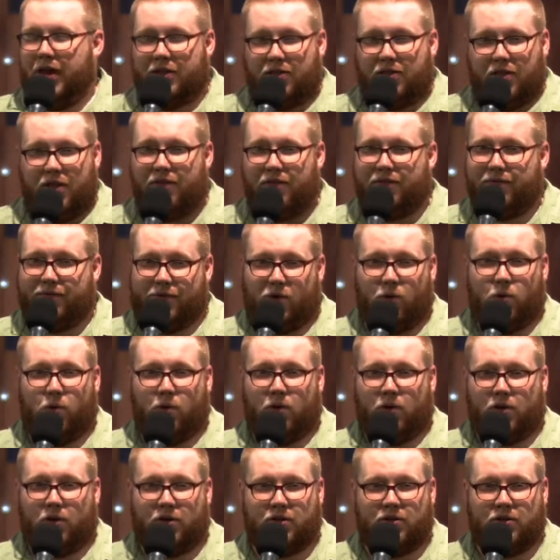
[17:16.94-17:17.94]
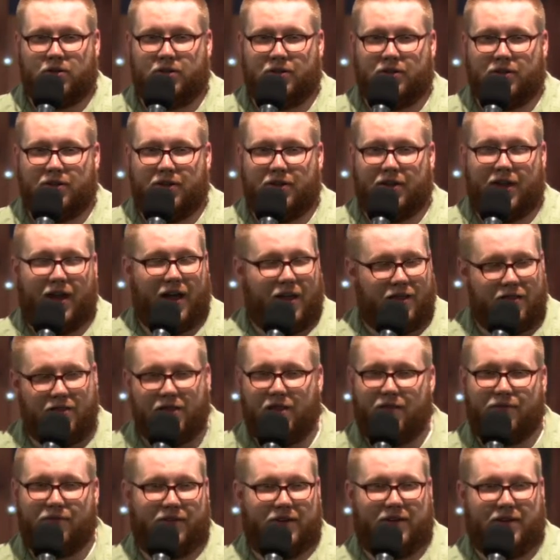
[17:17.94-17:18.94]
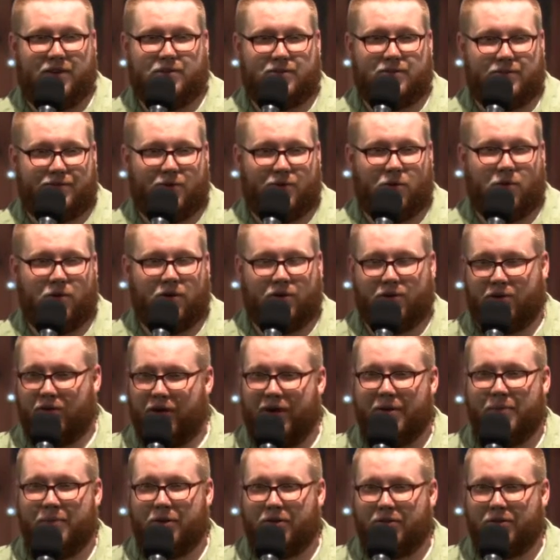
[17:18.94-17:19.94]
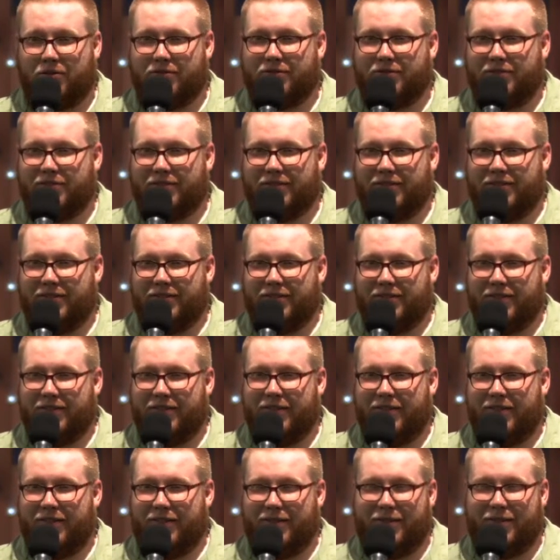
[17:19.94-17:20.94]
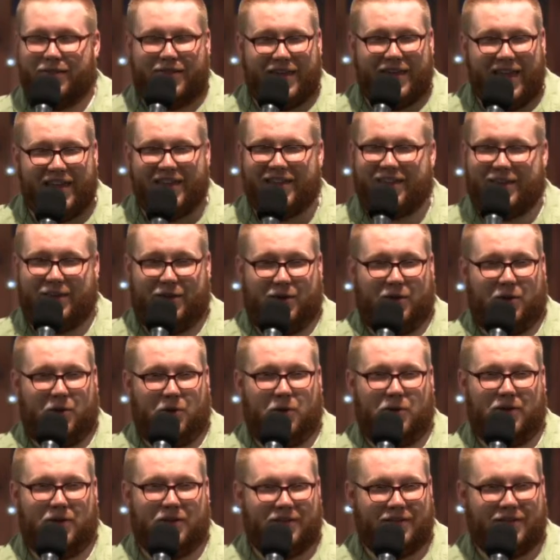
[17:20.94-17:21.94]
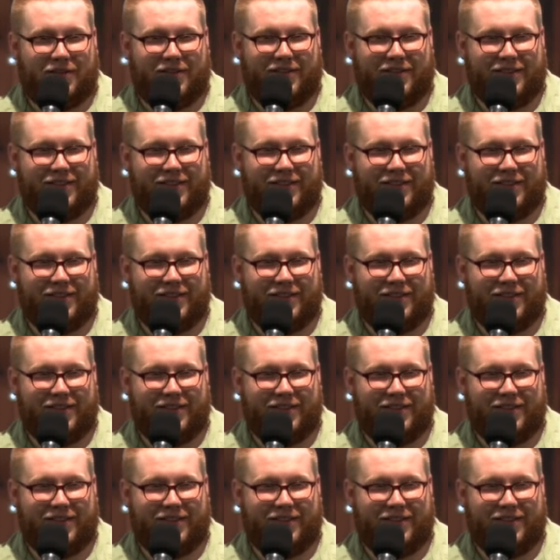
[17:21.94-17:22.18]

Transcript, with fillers: I love corn. I love ears of corn, Grandma. Thank you.